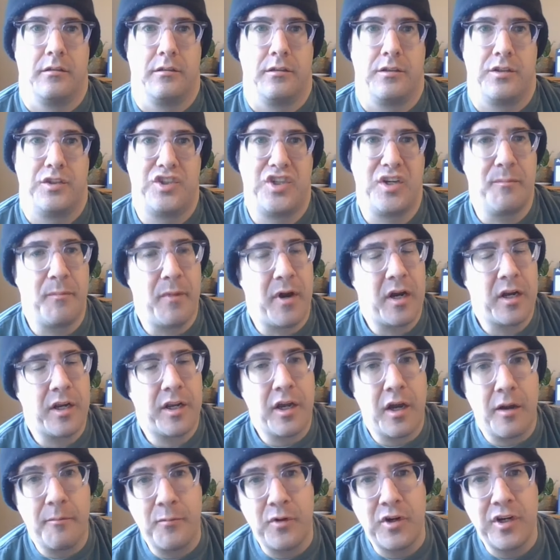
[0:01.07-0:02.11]
Jim
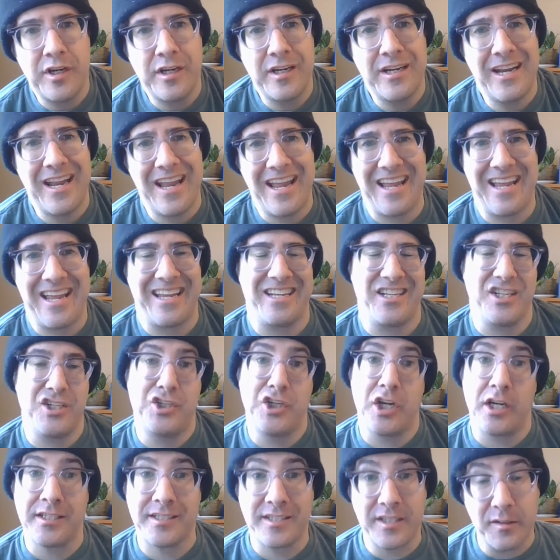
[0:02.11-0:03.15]
Montgomery and
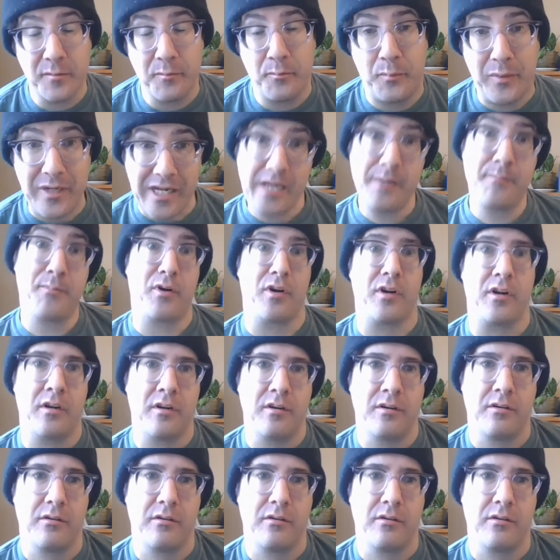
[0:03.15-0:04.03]
Justin Bieber